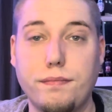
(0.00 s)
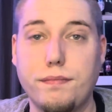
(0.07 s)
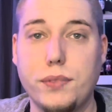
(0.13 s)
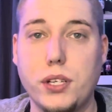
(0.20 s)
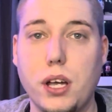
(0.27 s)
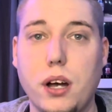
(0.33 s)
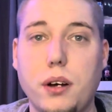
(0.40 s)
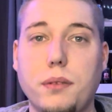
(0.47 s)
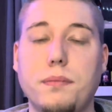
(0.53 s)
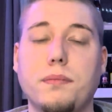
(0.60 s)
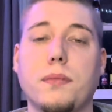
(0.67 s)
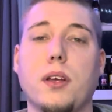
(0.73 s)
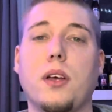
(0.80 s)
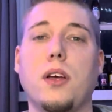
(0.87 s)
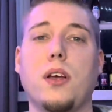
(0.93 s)
So,
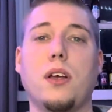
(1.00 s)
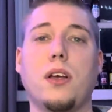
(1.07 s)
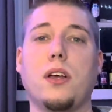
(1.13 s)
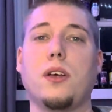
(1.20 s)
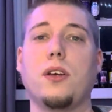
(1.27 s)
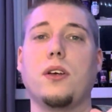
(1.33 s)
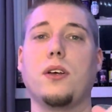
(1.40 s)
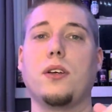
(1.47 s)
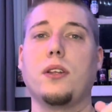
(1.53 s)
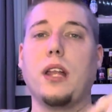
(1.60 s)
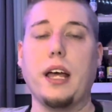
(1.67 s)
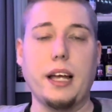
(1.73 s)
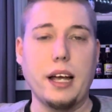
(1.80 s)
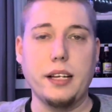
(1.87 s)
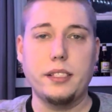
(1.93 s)

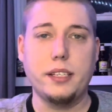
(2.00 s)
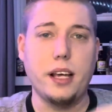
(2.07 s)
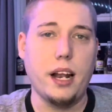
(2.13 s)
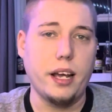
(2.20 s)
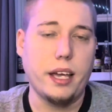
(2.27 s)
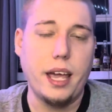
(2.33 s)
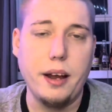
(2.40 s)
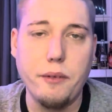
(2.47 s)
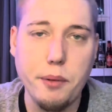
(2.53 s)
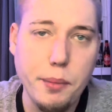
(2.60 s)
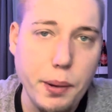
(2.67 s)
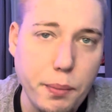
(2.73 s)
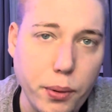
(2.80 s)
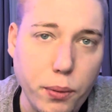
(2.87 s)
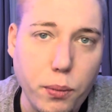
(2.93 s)
like I said, I can't
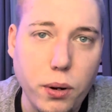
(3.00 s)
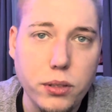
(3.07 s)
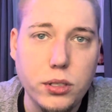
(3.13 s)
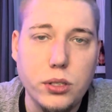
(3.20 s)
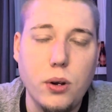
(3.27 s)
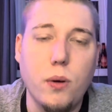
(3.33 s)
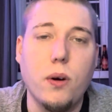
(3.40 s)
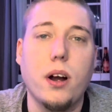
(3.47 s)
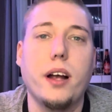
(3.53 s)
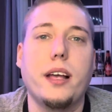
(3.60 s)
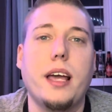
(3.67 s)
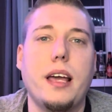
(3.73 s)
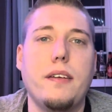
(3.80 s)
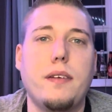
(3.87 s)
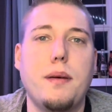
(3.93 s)
remember what score I
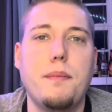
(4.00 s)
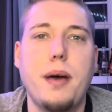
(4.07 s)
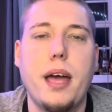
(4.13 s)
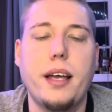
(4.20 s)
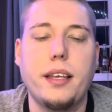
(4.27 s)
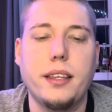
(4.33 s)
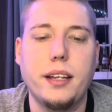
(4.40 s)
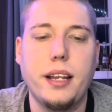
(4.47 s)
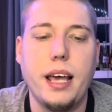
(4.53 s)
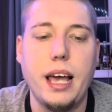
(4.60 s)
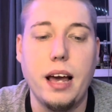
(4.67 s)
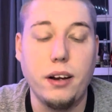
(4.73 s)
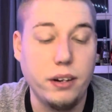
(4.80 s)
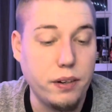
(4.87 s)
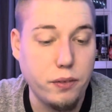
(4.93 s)
gave it back in the day.
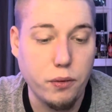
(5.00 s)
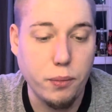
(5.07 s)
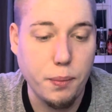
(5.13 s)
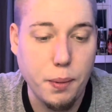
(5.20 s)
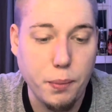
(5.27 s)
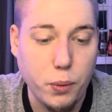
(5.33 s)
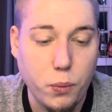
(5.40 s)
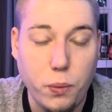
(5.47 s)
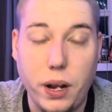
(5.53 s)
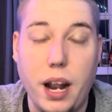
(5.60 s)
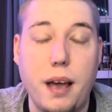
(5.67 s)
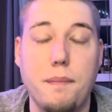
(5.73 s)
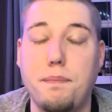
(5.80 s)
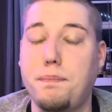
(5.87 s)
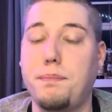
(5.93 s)
I don't even remember when
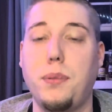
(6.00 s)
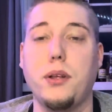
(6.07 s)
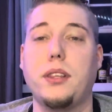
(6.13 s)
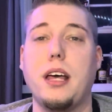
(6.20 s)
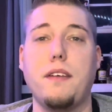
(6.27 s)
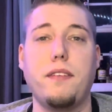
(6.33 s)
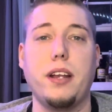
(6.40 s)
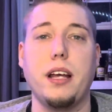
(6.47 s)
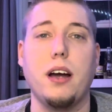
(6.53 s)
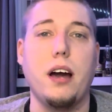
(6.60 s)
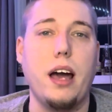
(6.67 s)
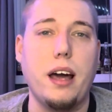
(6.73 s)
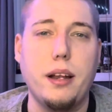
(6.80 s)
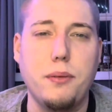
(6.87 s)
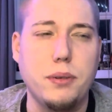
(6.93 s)
I put that video
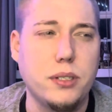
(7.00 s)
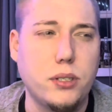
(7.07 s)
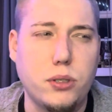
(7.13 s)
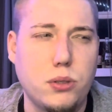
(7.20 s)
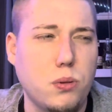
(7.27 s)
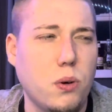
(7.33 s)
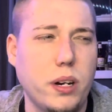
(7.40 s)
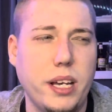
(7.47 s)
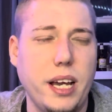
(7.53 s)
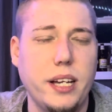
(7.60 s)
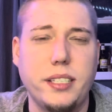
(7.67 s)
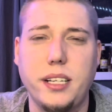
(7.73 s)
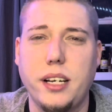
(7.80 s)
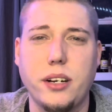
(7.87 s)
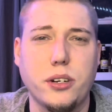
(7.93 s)
out. It was
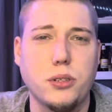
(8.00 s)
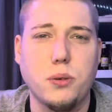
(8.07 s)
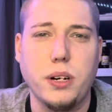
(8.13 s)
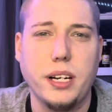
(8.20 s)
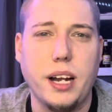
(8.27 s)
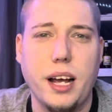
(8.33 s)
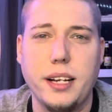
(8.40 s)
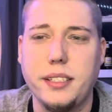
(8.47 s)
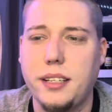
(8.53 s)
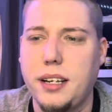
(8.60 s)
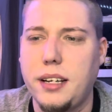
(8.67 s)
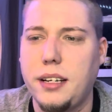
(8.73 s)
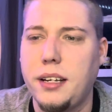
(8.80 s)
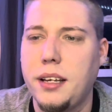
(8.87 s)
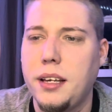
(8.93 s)
2018 or
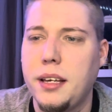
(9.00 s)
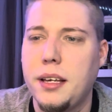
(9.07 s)
2019.